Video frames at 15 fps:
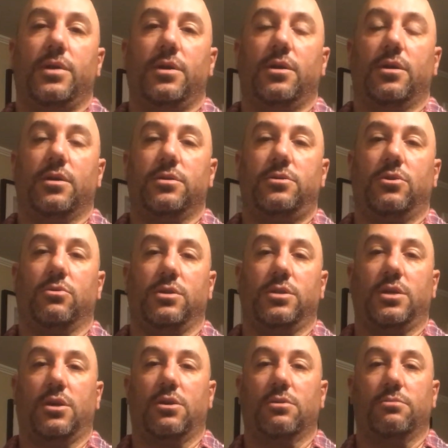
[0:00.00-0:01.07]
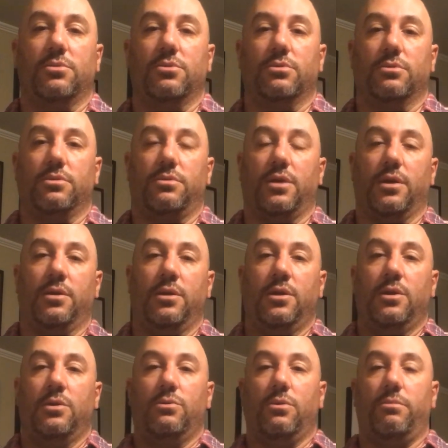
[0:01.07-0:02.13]
totally terrible or that
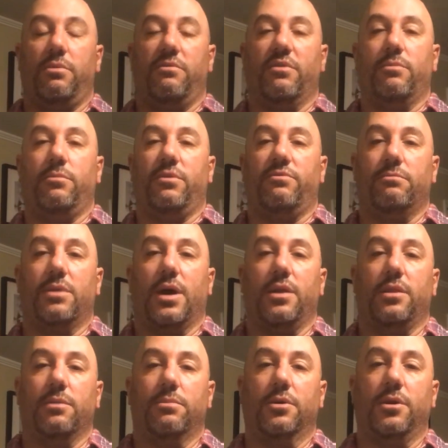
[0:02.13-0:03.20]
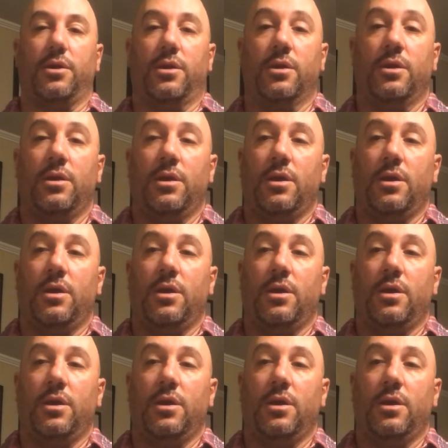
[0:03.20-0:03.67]
would prevent me from buying the bike.